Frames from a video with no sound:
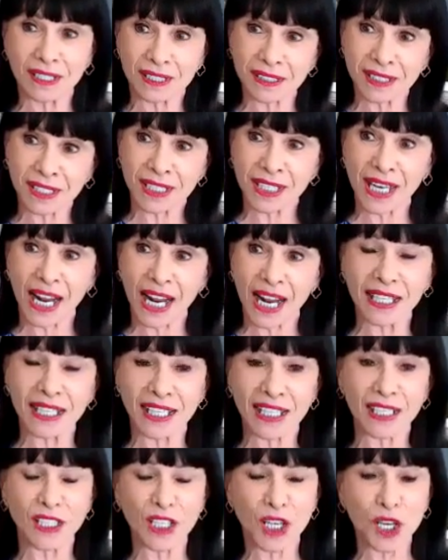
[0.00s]

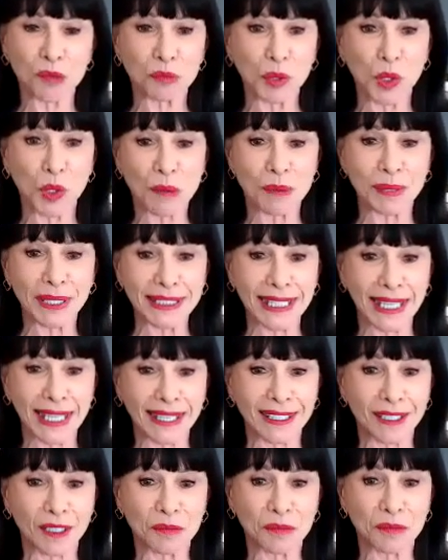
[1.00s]
Canadian employment
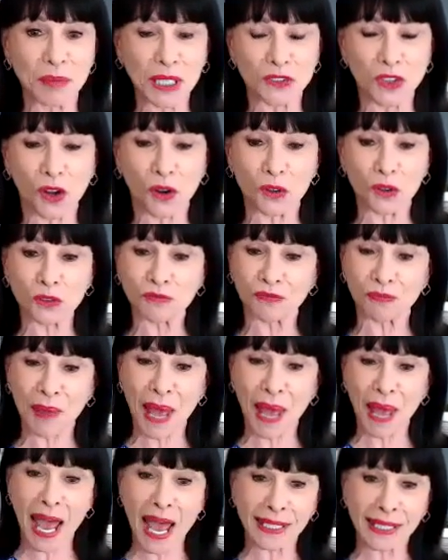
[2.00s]
data. But don't
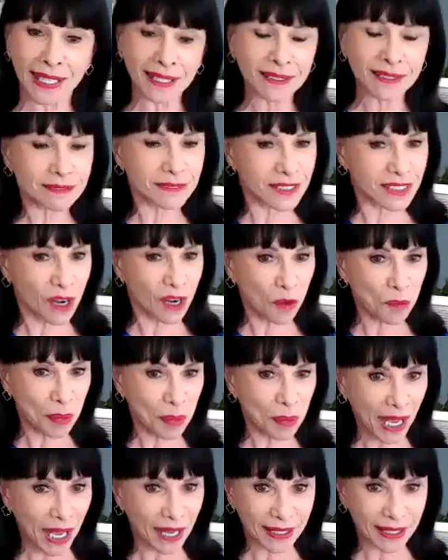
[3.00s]
panic, don't
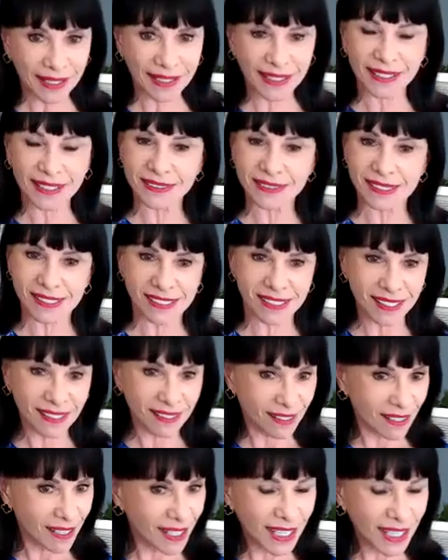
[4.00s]
panic.
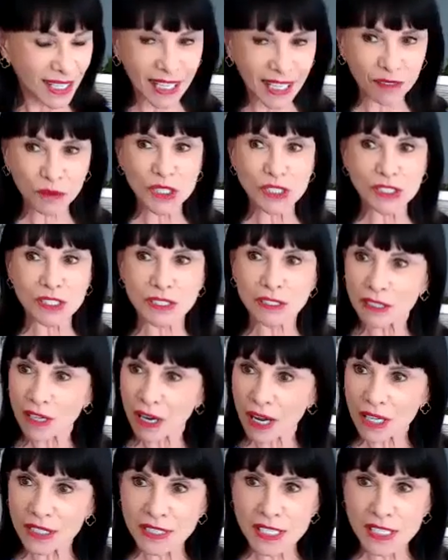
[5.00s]
It was
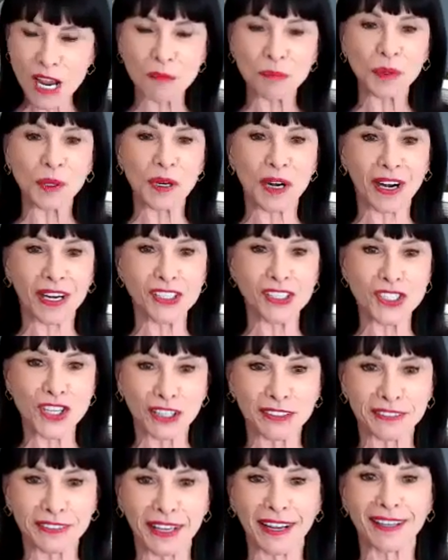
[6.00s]
a temporary
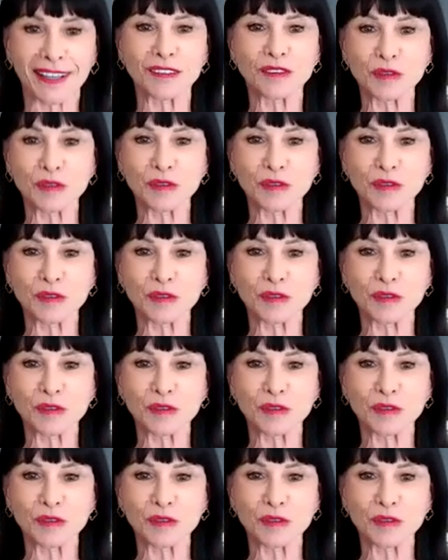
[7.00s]
shutdown.